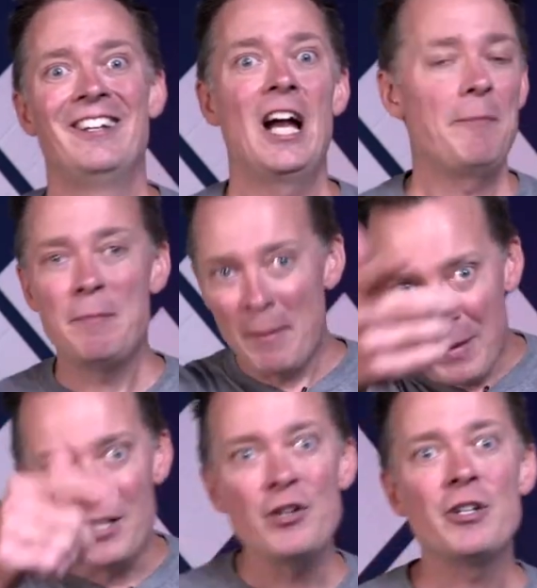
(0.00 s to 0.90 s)
I'm
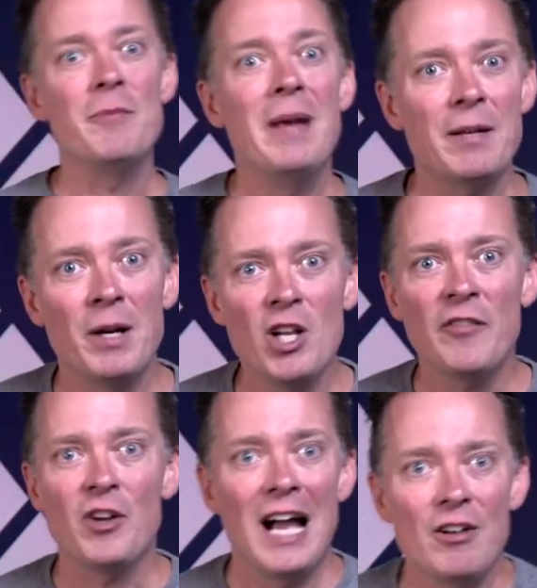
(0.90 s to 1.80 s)
betting you can make money
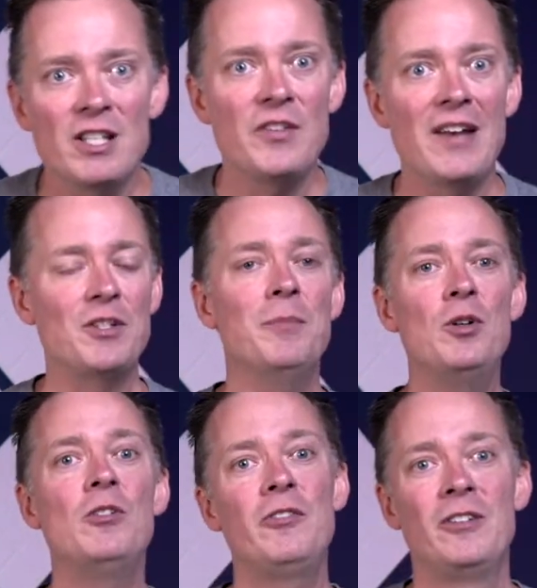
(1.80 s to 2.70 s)
off your house if you have to
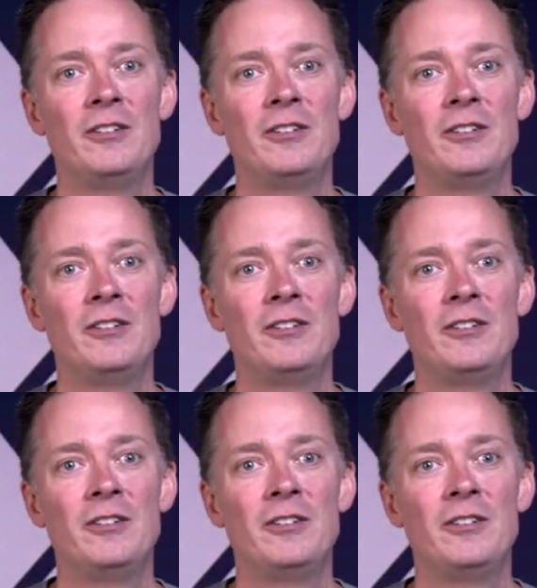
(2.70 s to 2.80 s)
move.